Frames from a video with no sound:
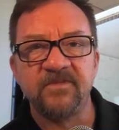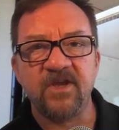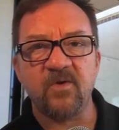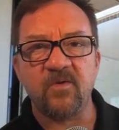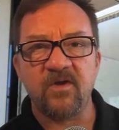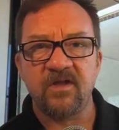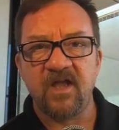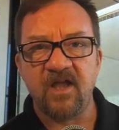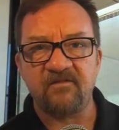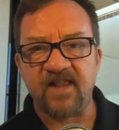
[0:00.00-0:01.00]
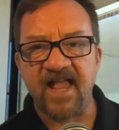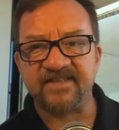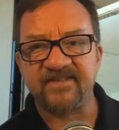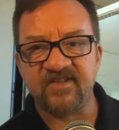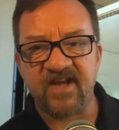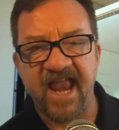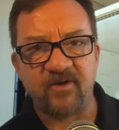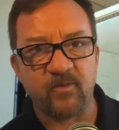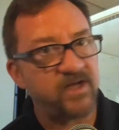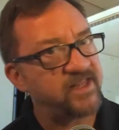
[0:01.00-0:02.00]
you know, of classes on how
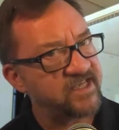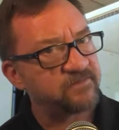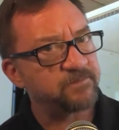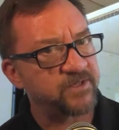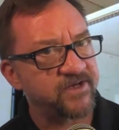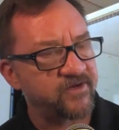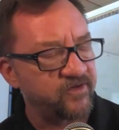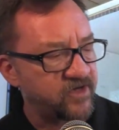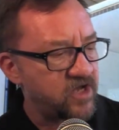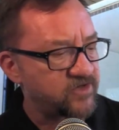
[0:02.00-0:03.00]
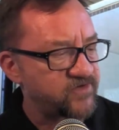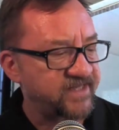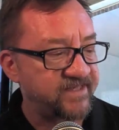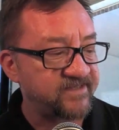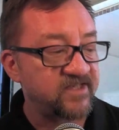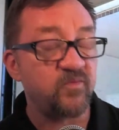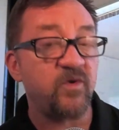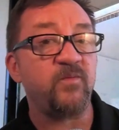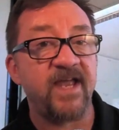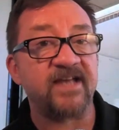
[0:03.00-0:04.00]
to read this particular contract. This is
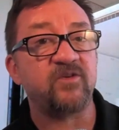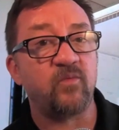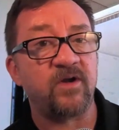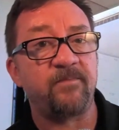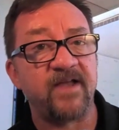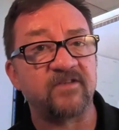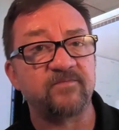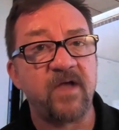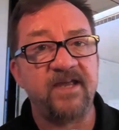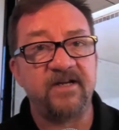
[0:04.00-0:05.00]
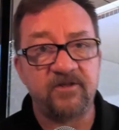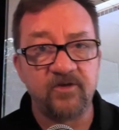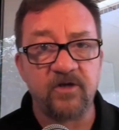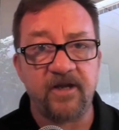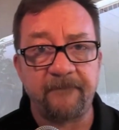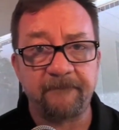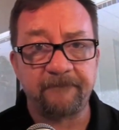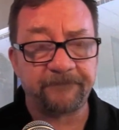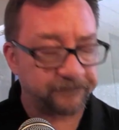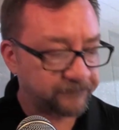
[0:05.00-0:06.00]
one we actually want to bounce by an attorney.
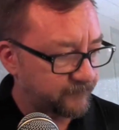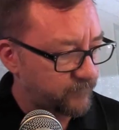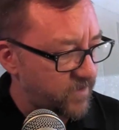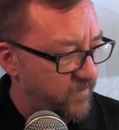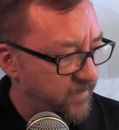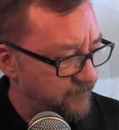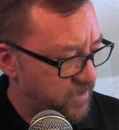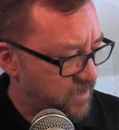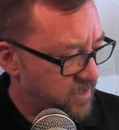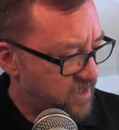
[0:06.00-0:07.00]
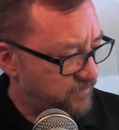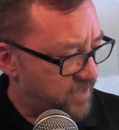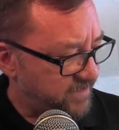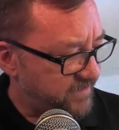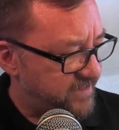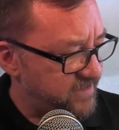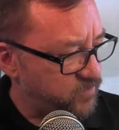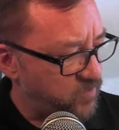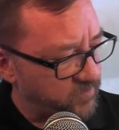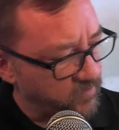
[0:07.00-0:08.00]
right? Like
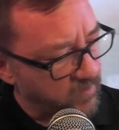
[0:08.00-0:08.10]
this one